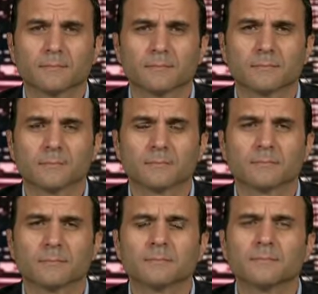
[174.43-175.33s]

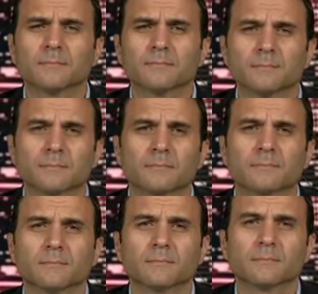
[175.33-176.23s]

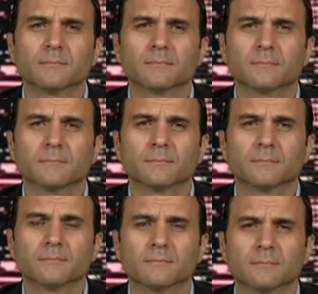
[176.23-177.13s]

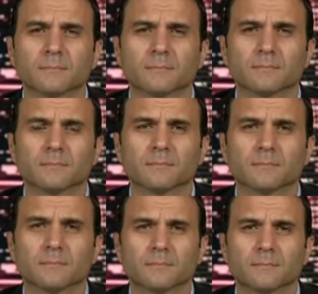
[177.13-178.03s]

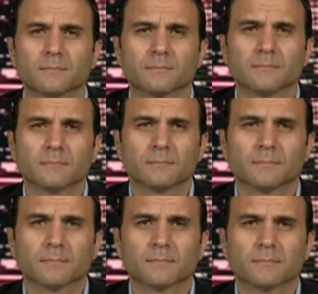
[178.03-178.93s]

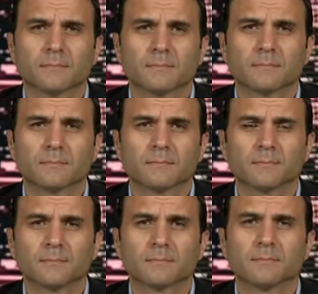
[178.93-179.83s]

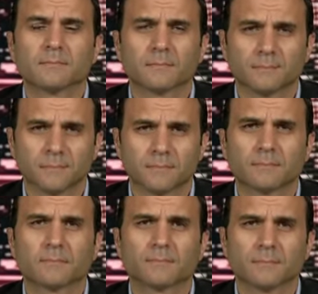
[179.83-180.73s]

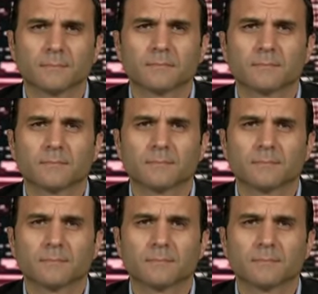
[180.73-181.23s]
(not speaking)